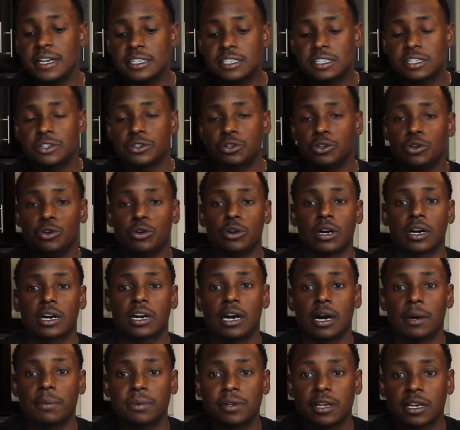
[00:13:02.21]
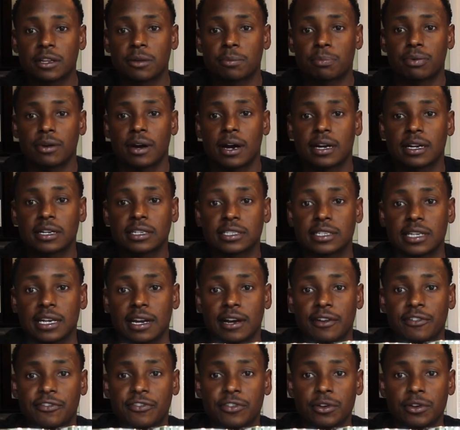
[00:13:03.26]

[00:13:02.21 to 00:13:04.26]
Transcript: into a couple other products that I